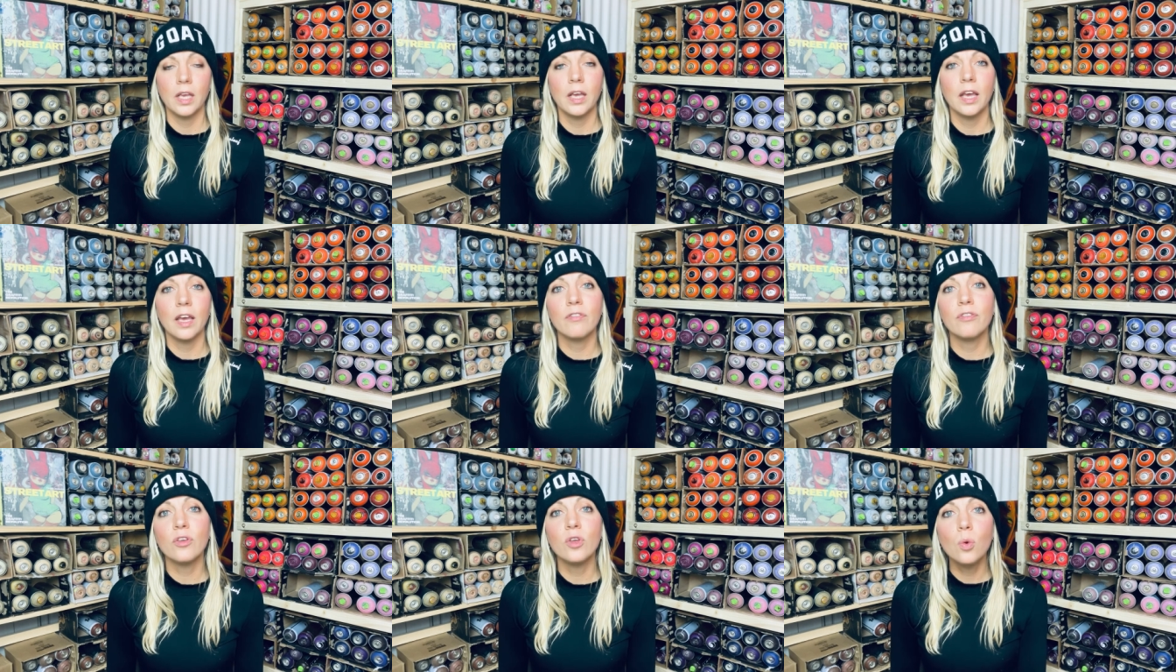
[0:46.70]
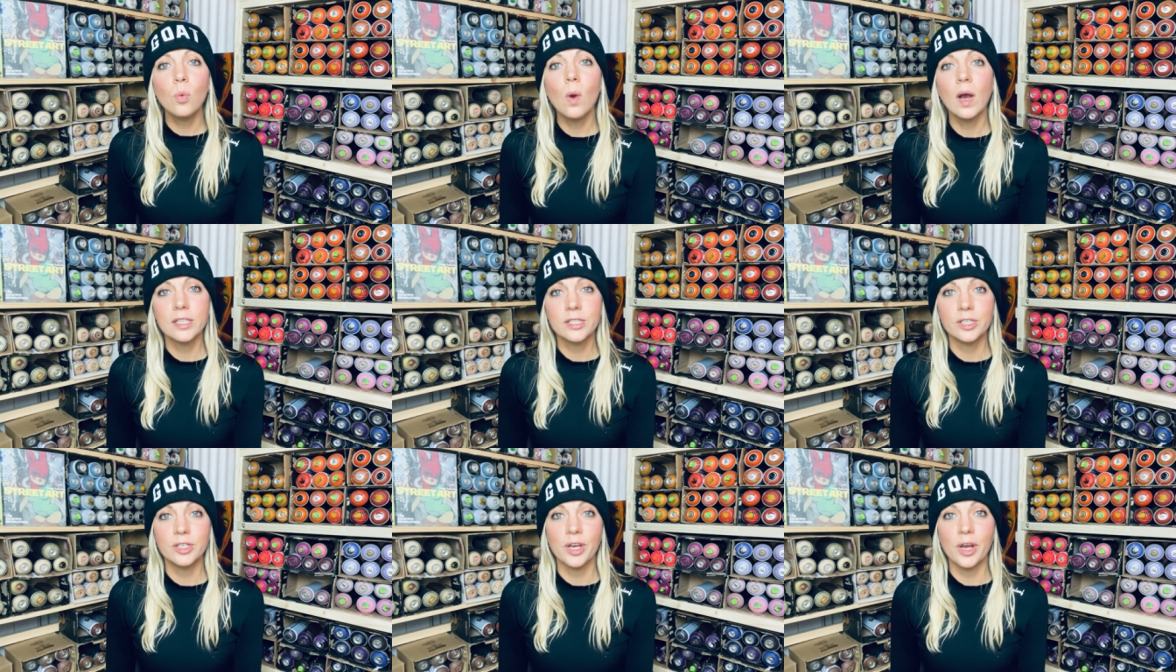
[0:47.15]
If you
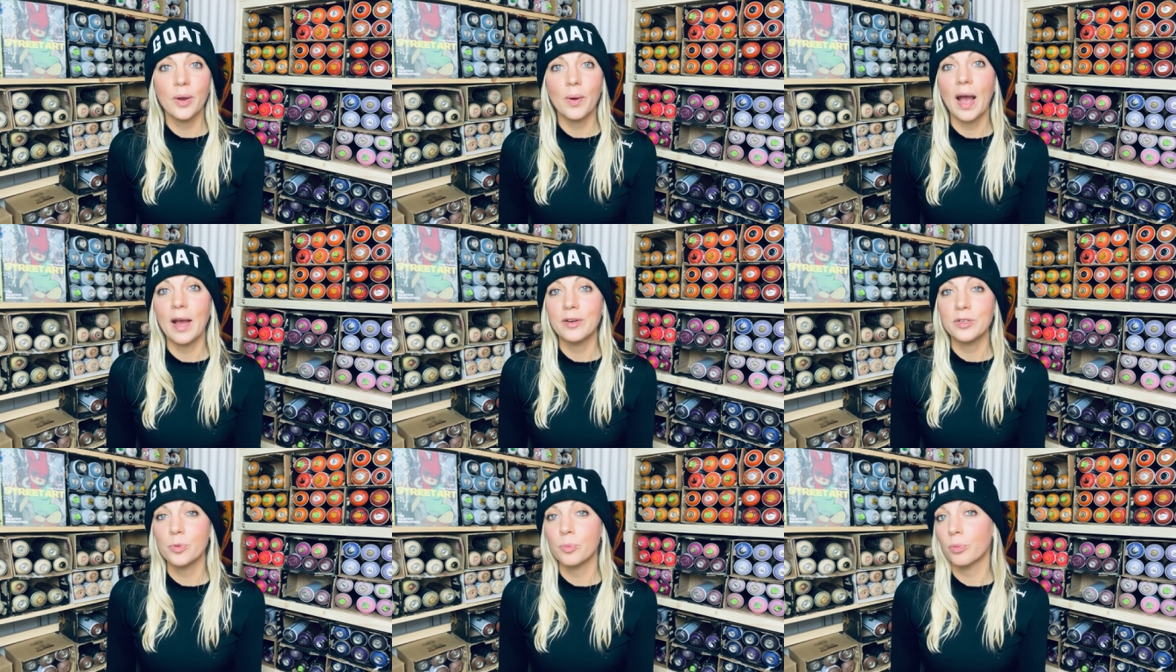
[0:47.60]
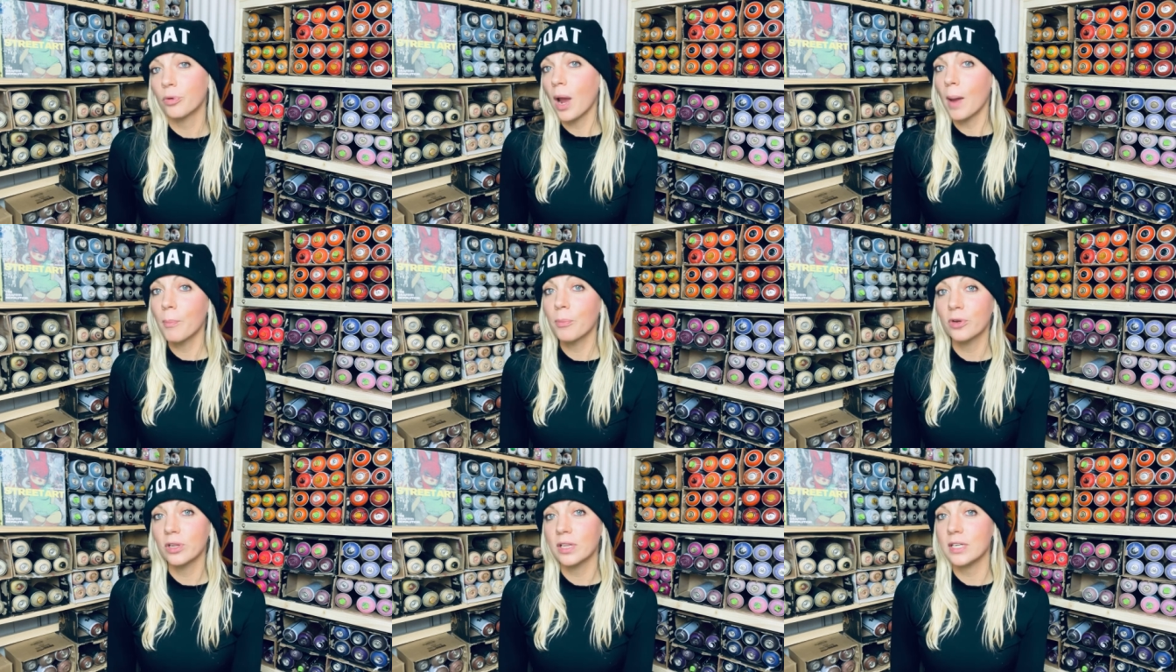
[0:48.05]
want to know how to
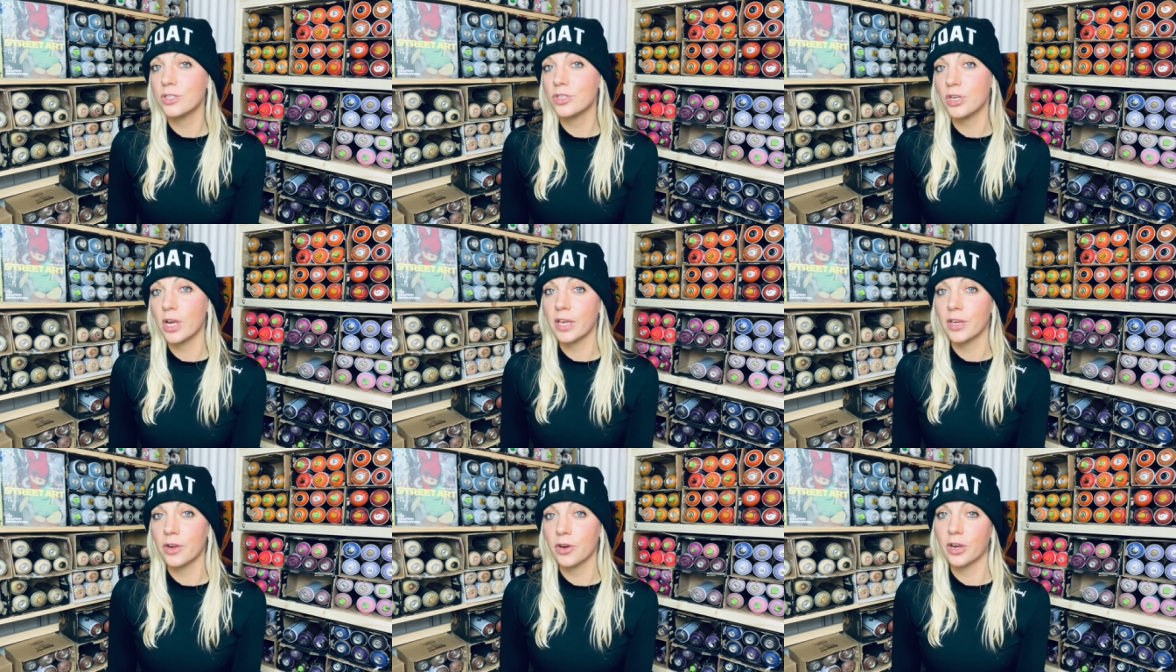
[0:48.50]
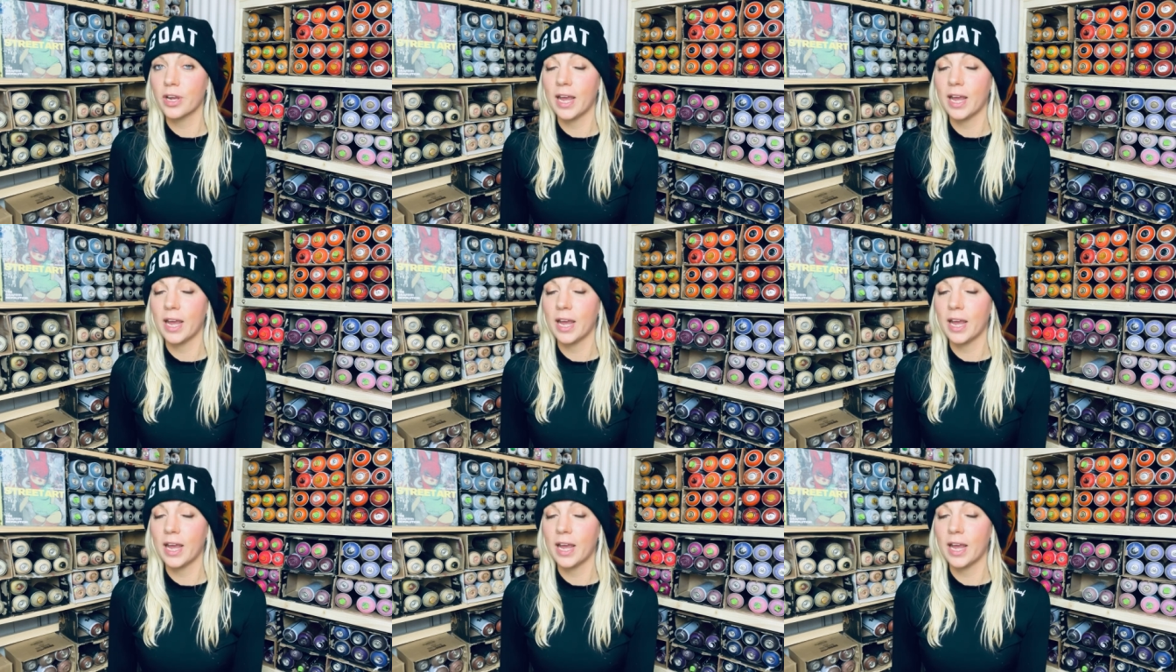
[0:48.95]
properly shake your